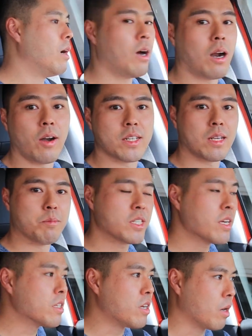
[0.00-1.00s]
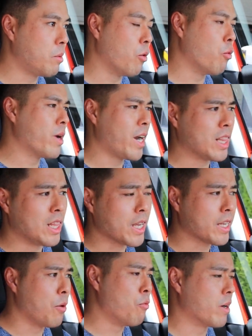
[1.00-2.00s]
Alright, so I'm just going to talk about what I
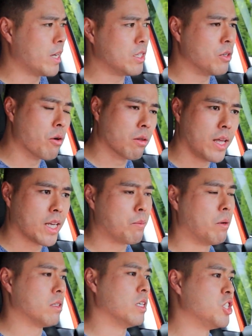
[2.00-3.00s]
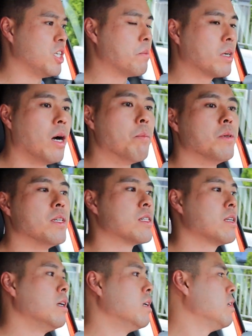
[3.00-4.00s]
like and what I don't like about the Jeep
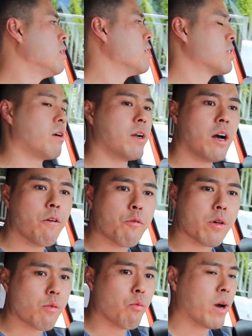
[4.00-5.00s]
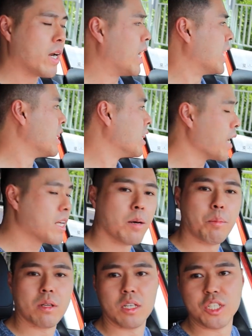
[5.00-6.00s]
Compass. Starting off with what I like
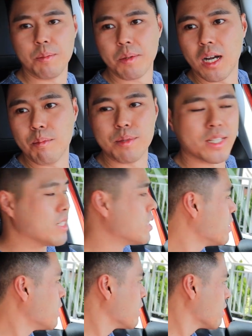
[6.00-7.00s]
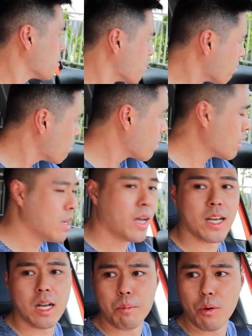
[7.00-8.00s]
about the Jeep Compass.
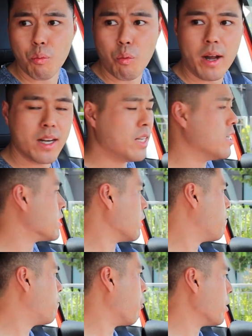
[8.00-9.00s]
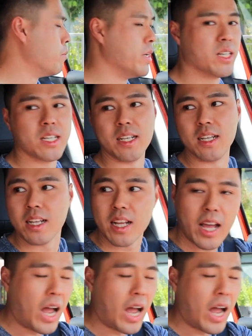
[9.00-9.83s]
And number one is affordability.